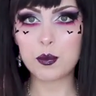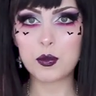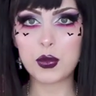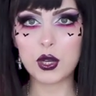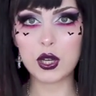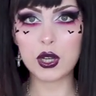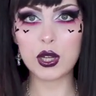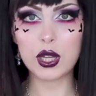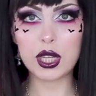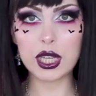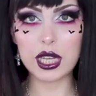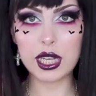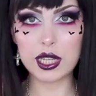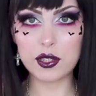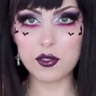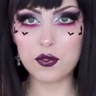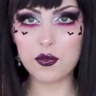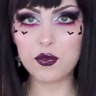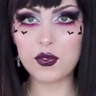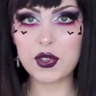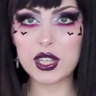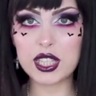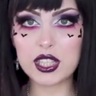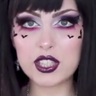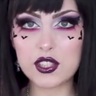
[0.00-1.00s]
but it
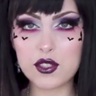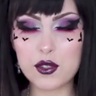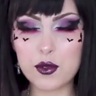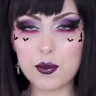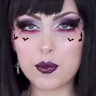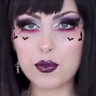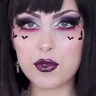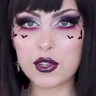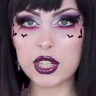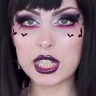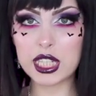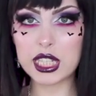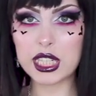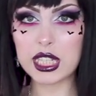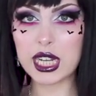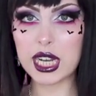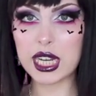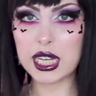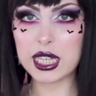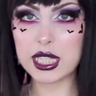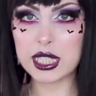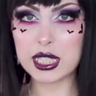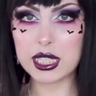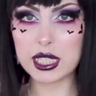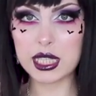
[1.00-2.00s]
fits pretty
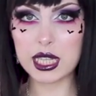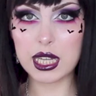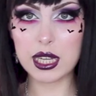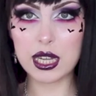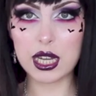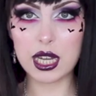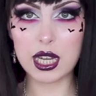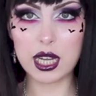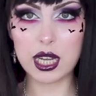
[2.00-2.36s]
nice